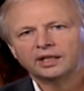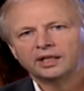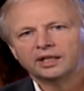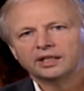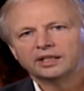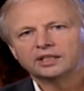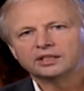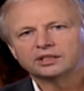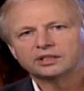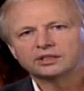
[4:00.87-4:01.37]

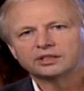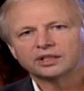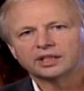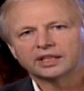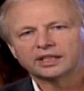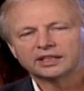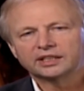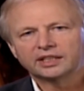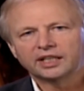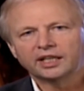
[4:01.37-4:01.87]
This is a
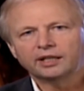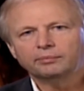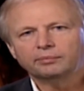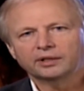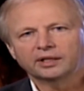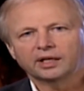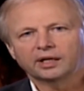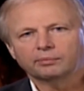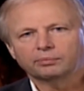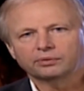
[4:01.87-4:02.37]

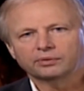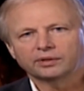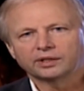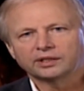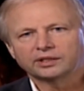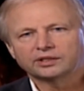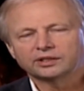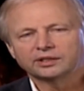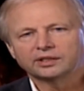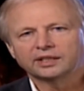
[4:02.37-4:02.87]
containment
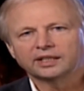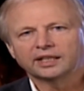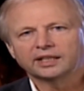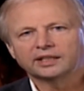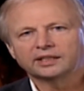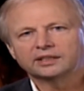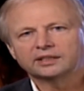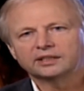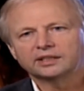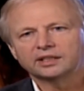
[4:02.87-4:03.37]
operation
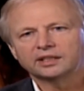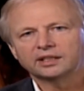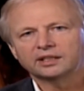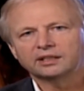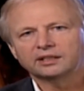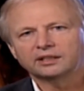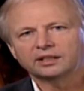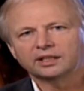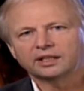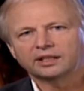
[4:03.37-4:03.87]
that
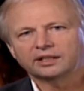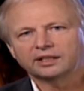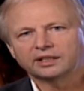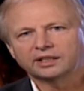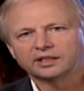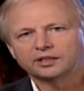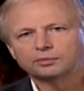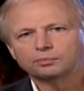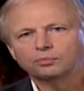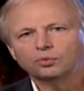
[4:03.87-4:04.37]
I
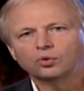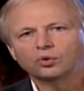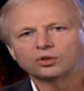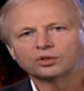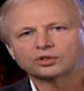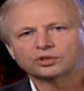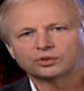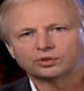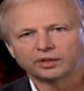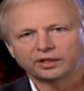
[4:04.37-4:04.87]
think is
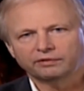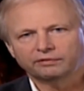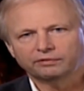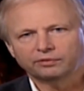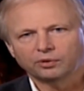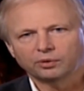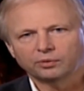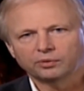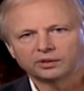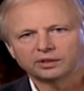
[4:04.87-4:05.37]
more
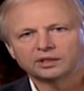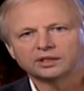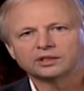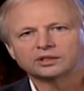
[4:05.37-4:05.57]
straightforward.